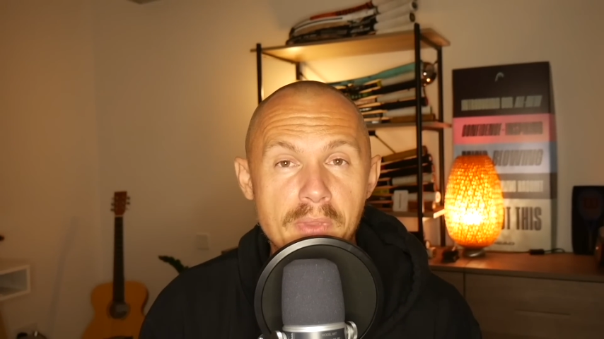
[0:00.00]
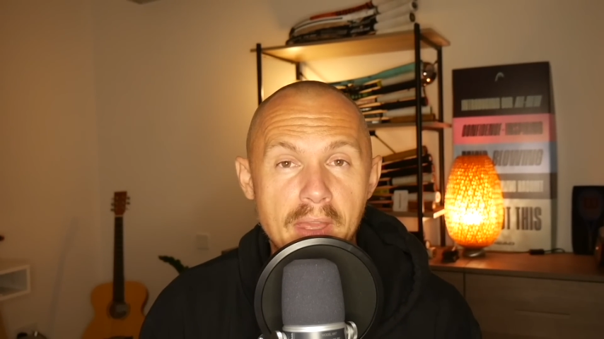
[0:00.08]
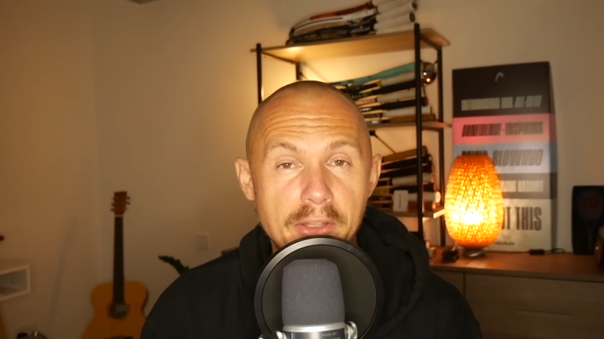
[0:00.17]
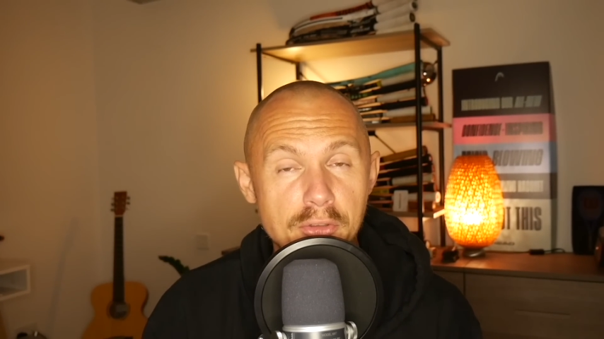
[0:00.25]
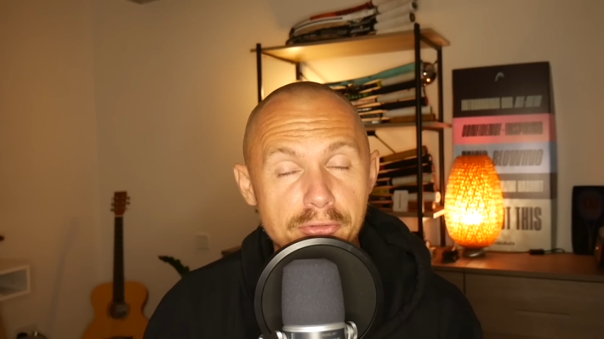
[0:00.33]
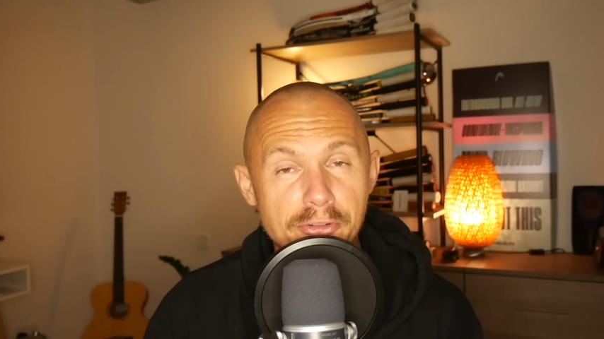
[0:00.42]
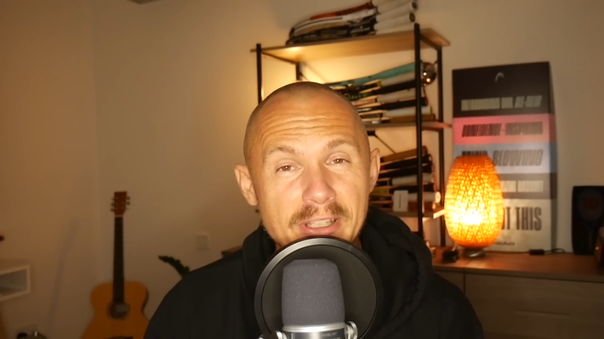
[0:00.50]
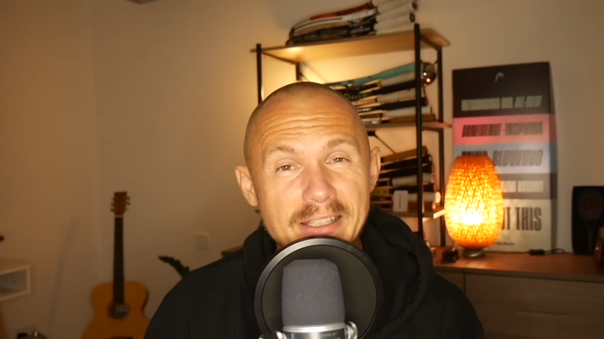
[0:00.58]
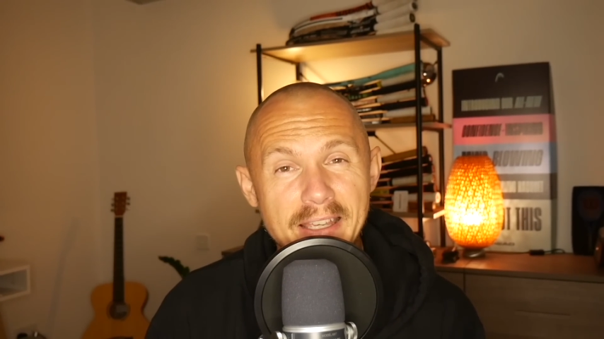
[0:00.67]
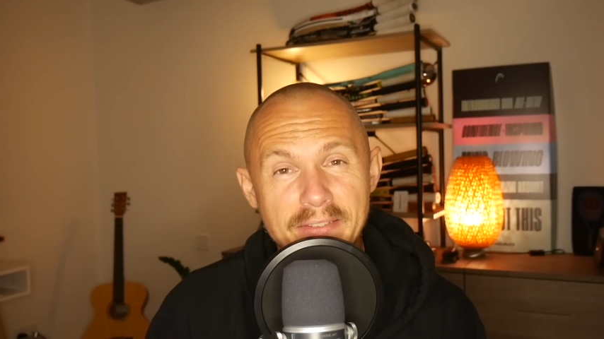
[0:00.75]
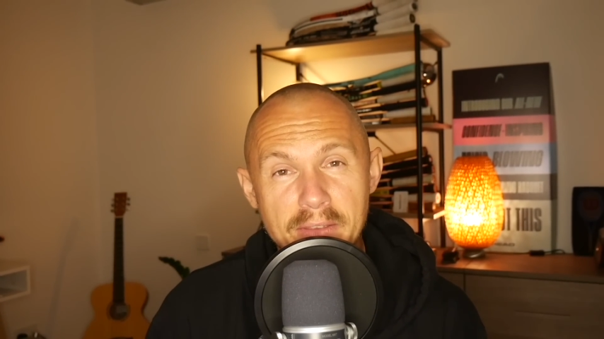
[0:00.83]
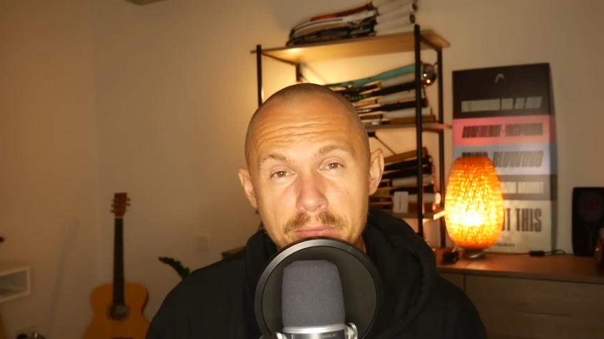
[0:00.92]
I do feel
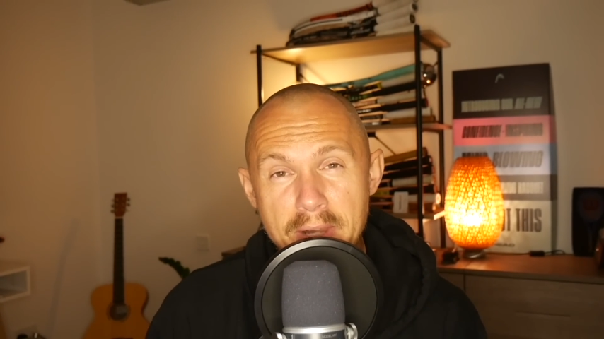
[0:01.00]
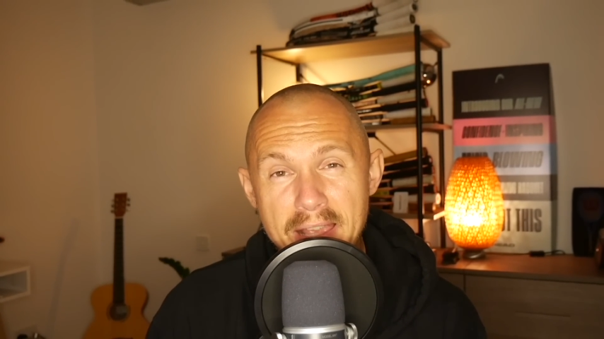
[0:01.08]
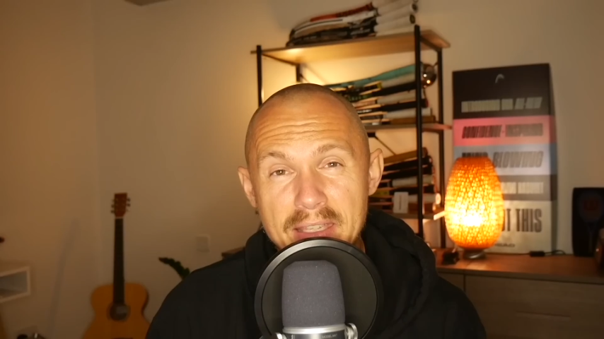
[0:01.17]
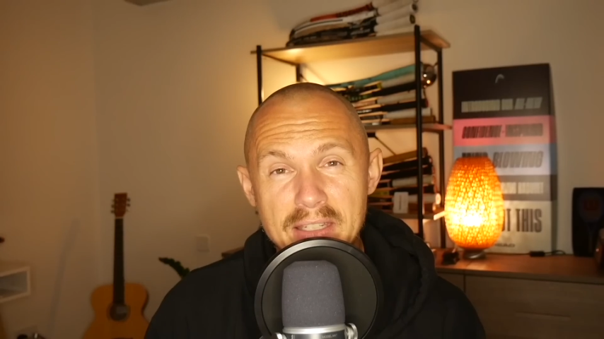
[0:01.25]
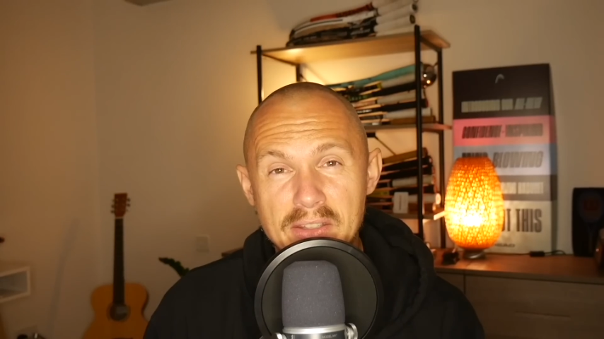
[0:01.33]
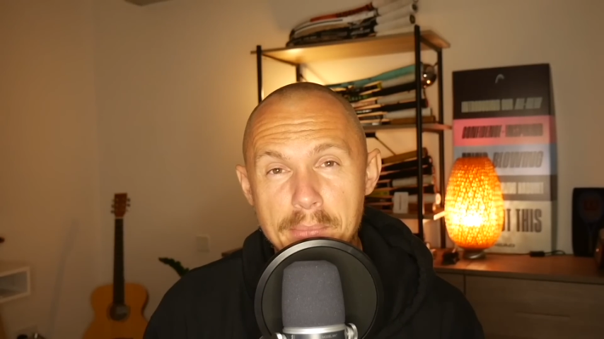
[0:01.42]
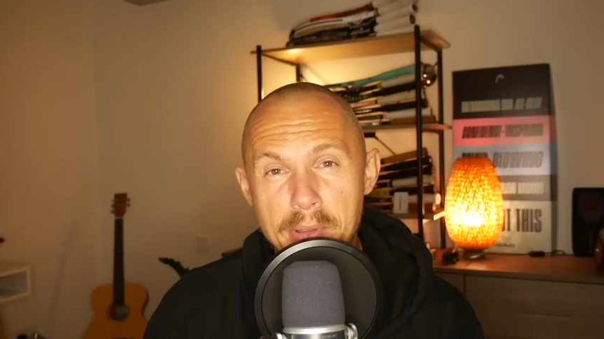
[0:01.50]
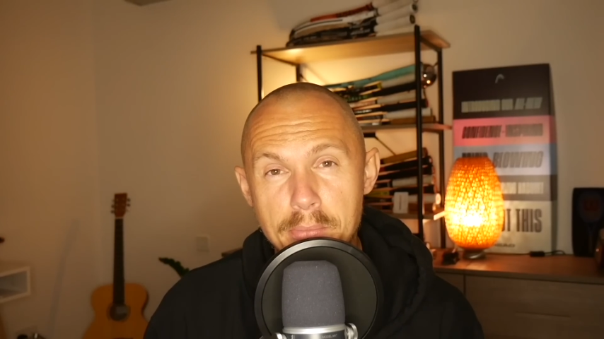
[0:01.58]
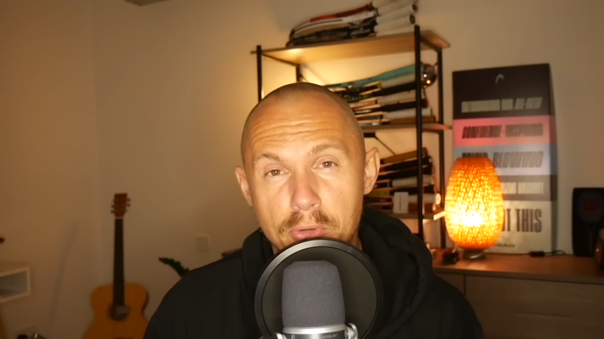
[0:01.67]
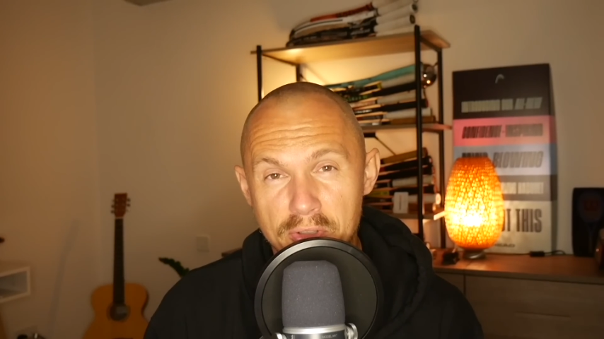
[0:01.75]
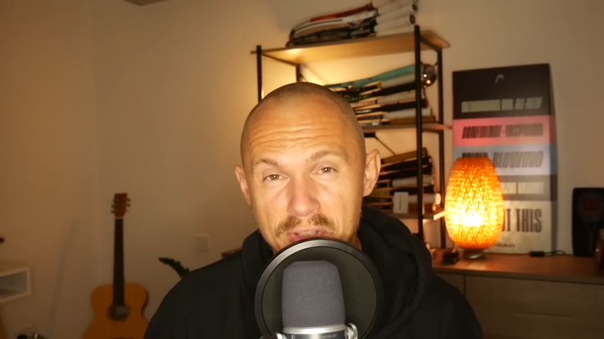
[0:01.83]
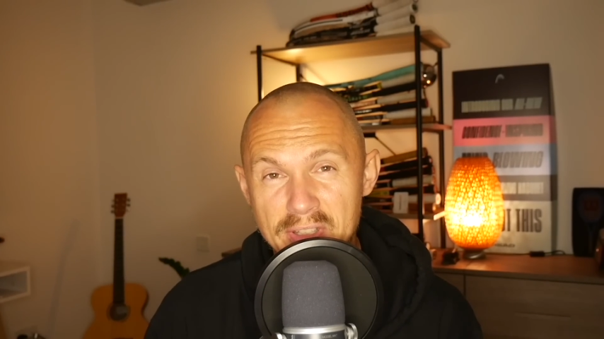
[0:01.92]
like the racket is a bit
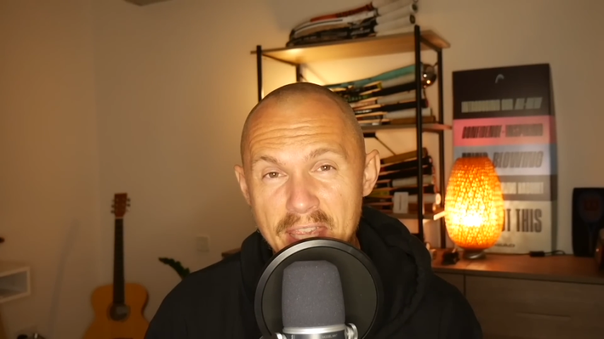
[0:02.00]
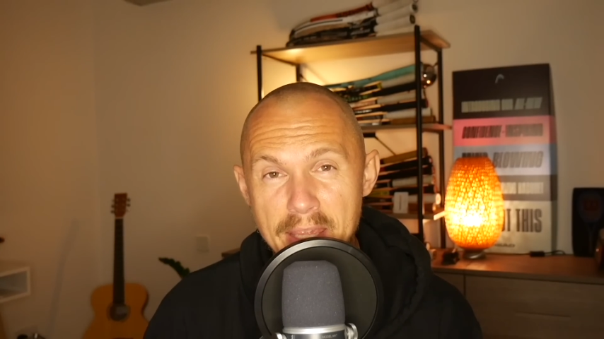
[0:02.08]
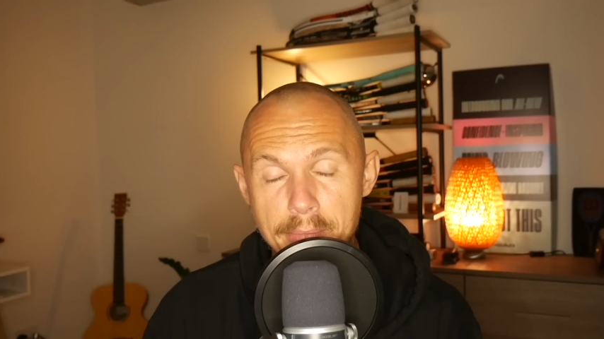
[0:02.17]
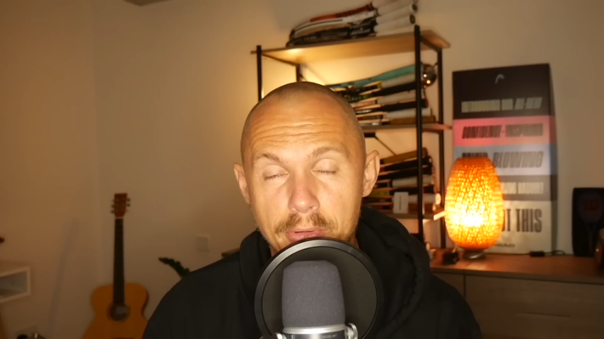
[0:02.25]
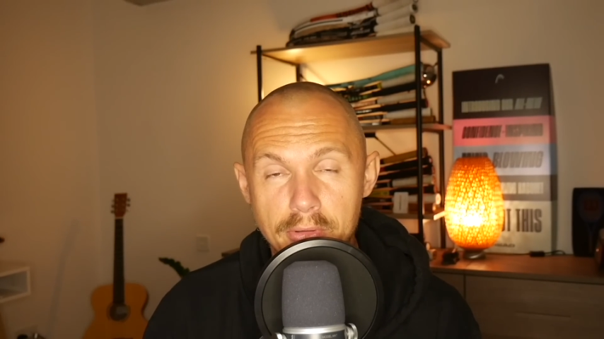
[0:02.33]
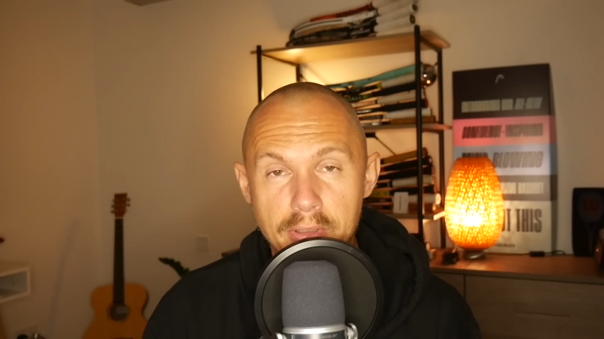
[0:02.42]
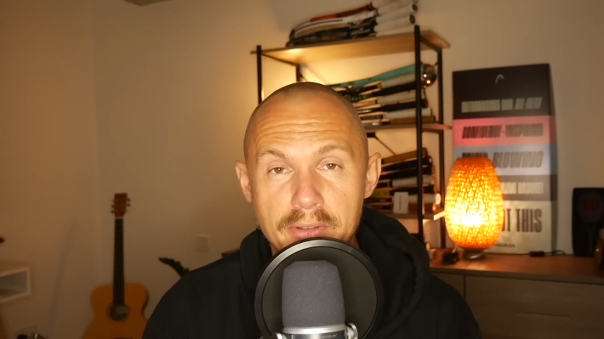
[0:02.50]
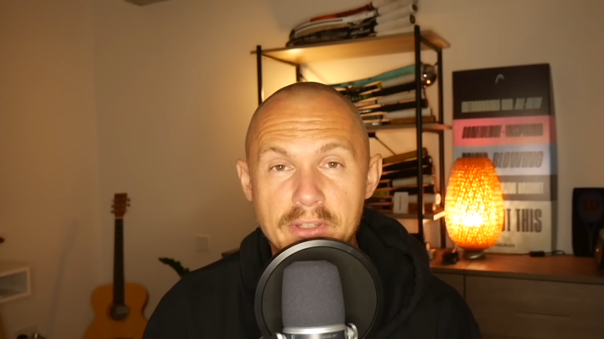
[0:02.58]
more stable